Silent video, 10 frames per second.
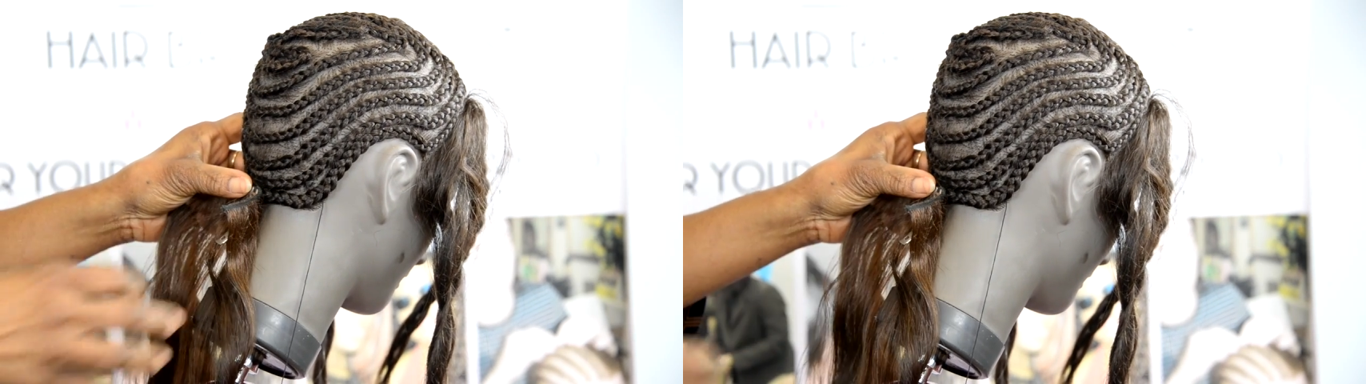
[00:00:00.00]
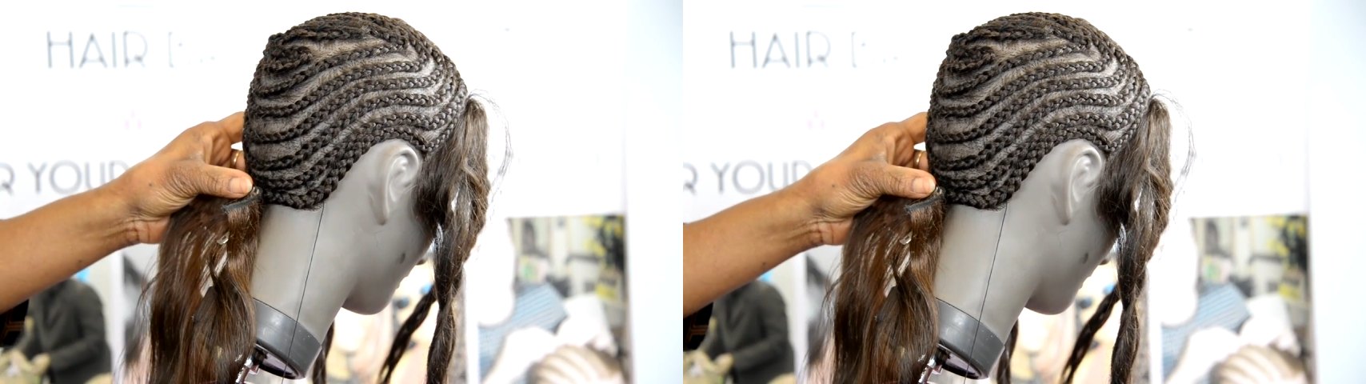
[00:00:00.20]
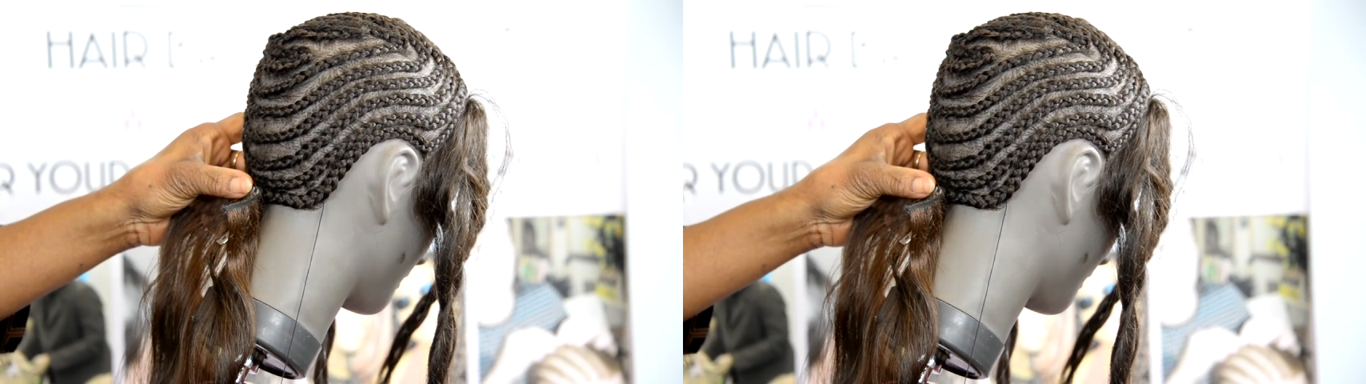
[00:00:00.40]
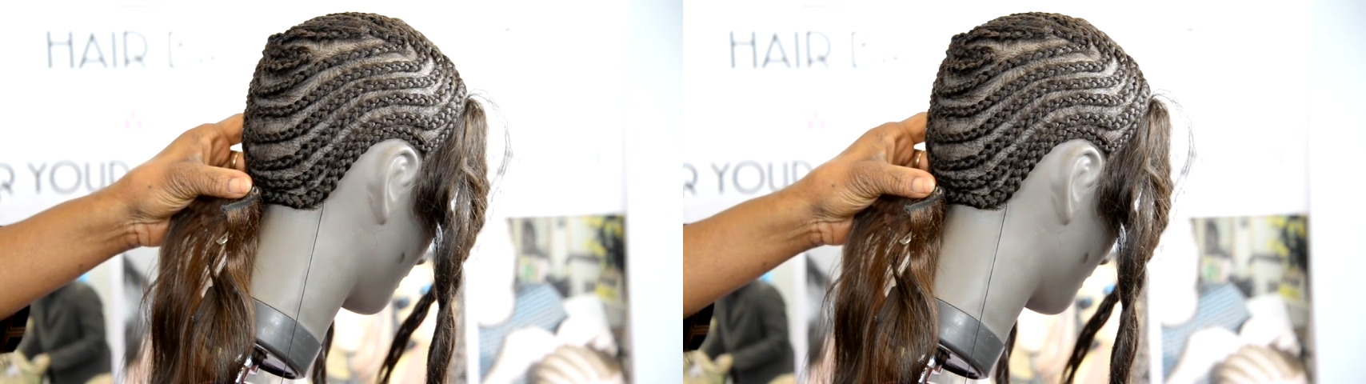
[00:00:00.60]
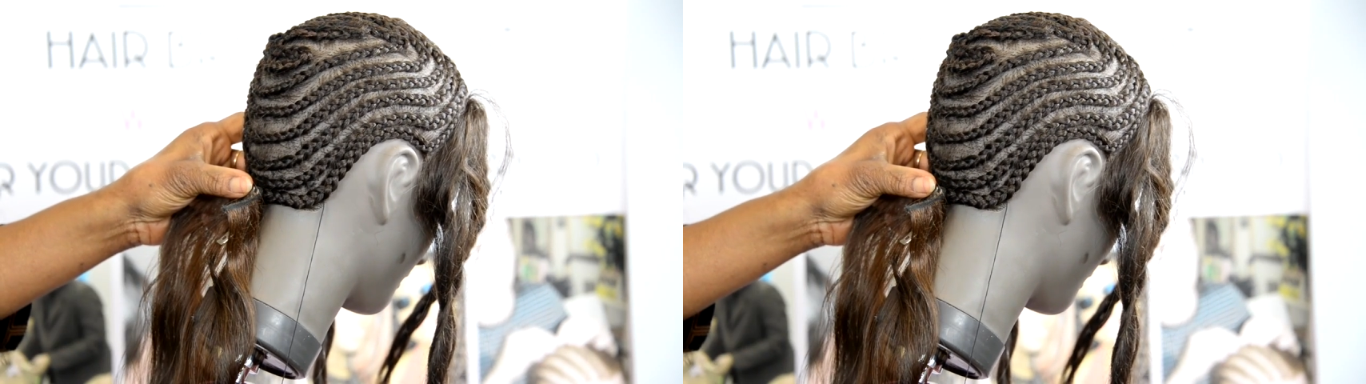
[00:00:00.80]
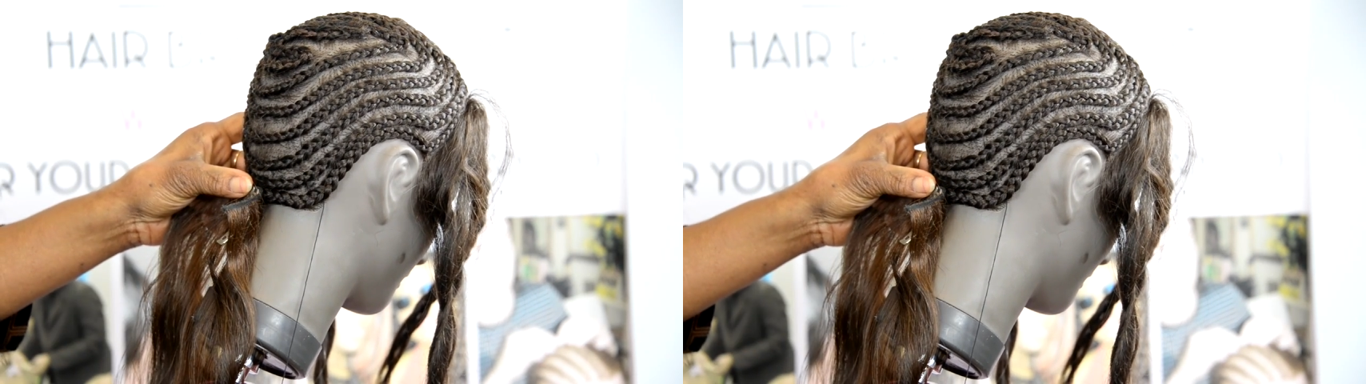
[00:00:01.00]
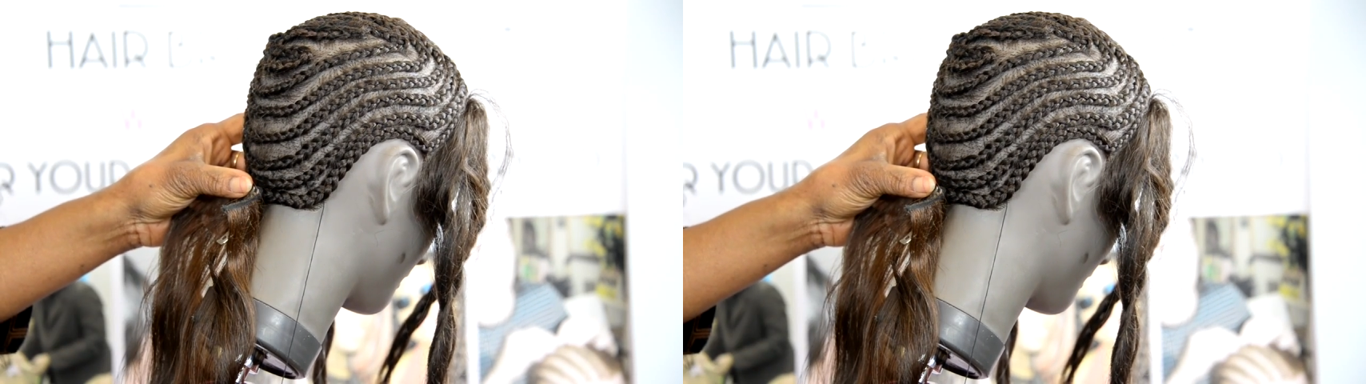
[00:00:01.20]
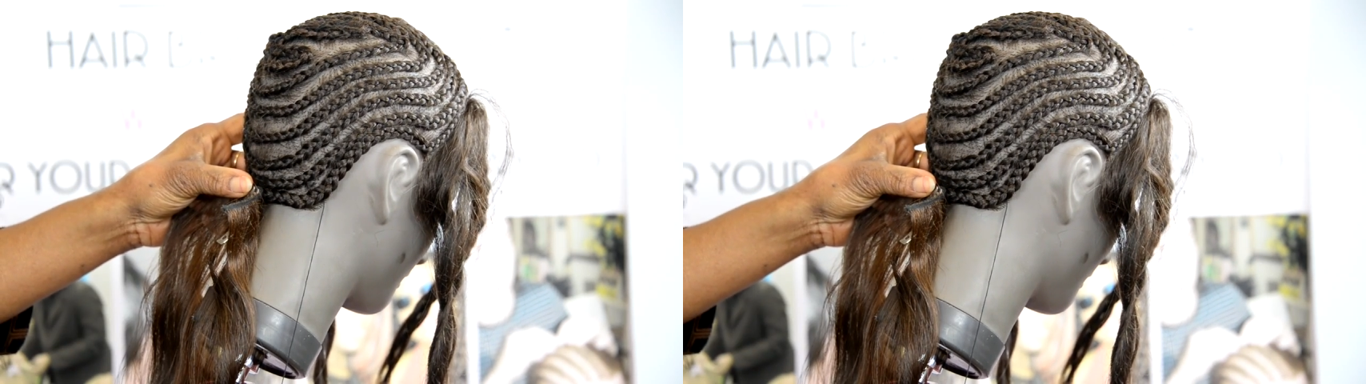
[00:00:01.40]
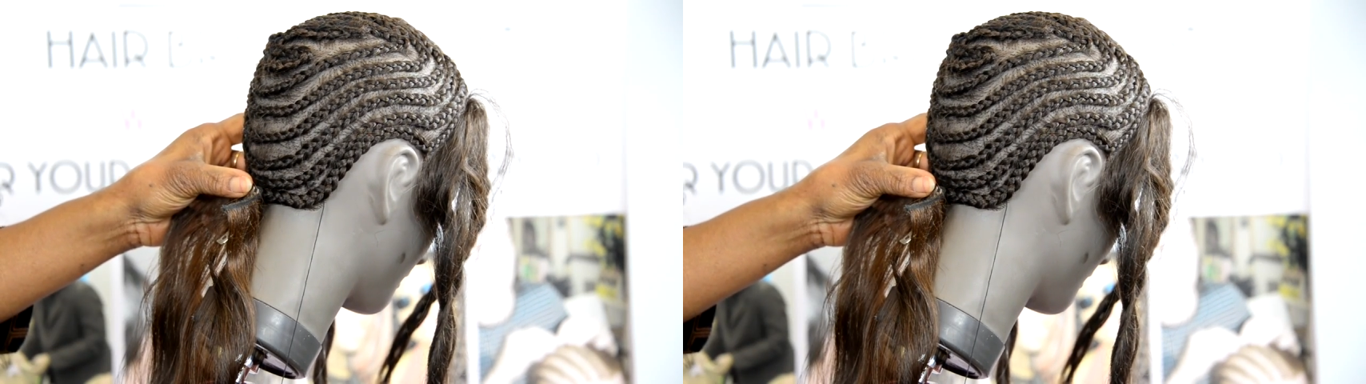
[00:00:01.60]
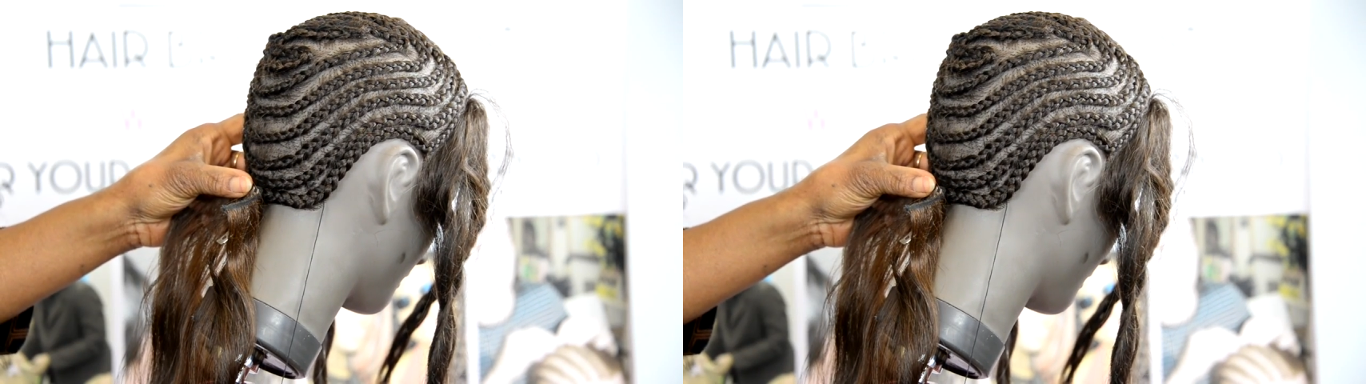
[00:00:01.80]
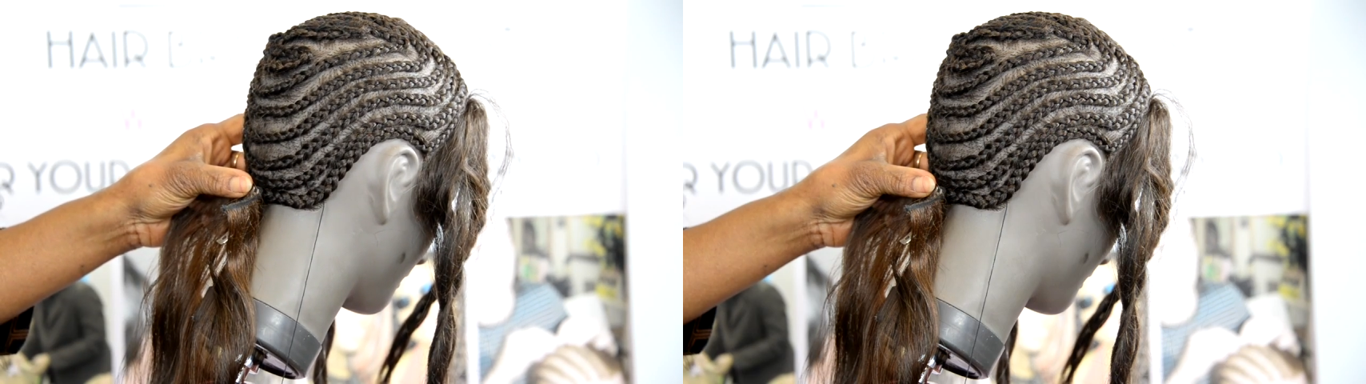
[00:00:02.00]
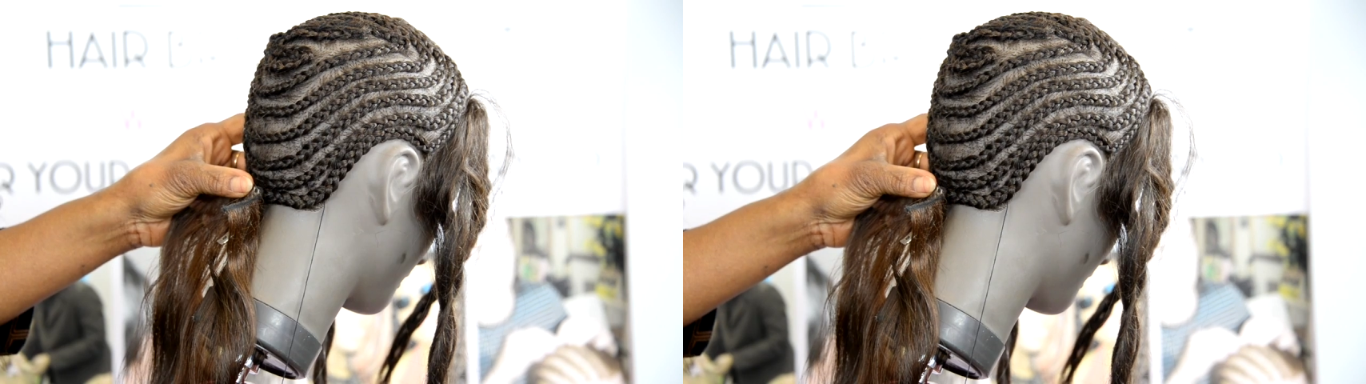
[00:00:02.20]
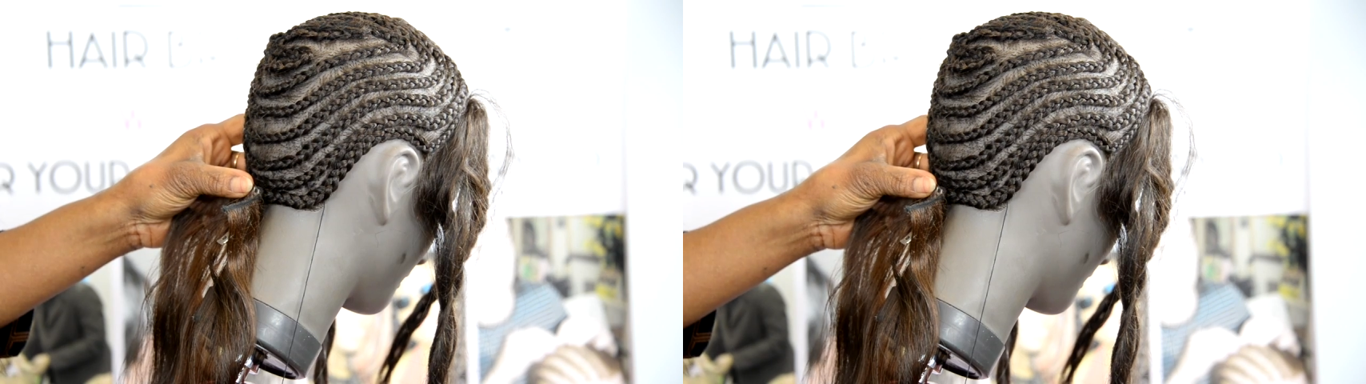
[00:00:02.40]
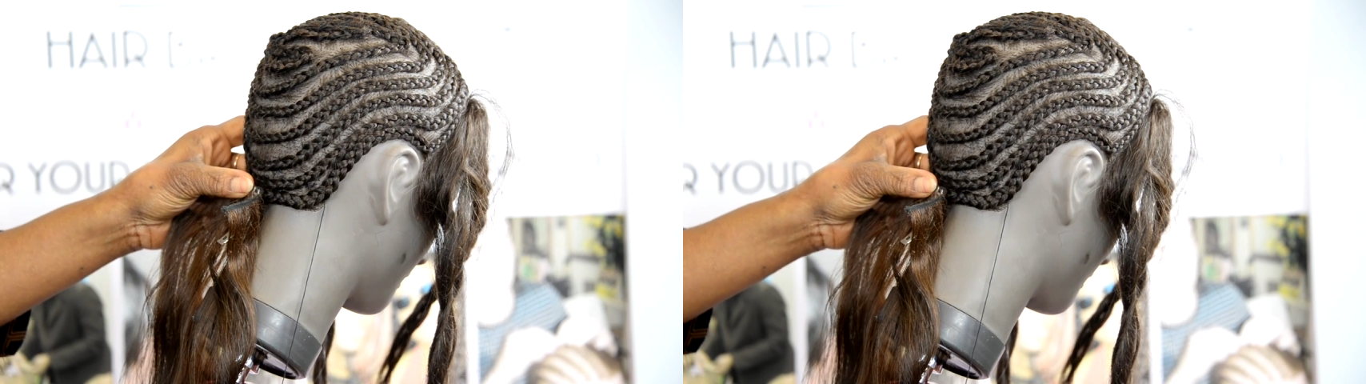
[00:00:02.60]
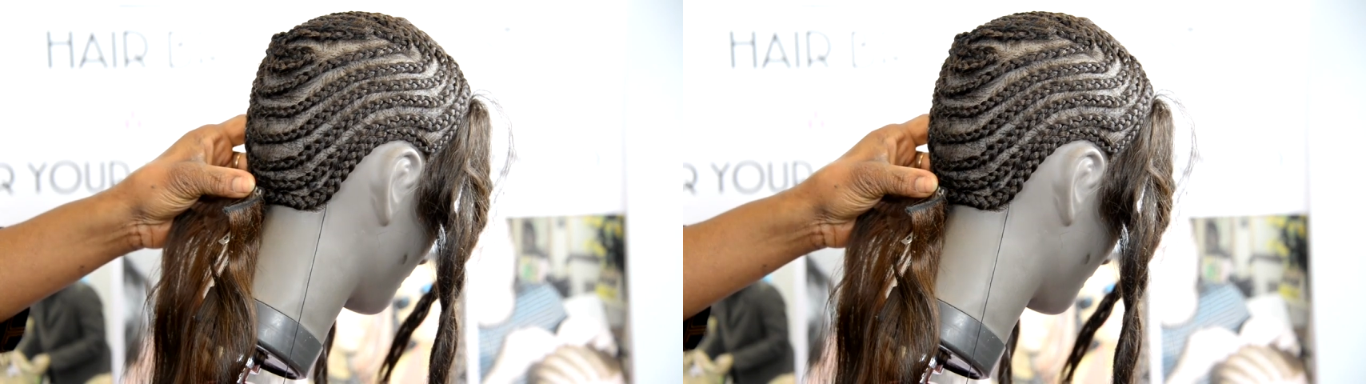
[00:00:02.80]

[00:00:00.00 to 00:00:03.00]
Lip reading: (no speaker visible)